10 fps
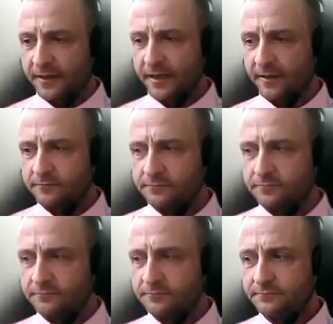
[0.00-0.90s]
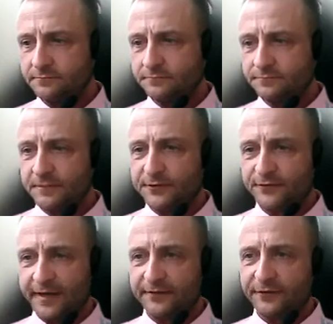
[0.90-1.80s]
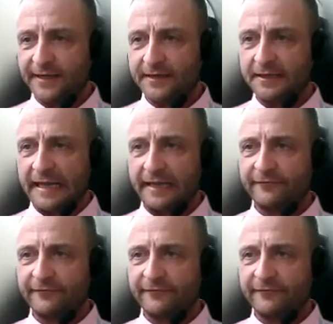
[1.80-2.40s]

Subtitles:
trying to get a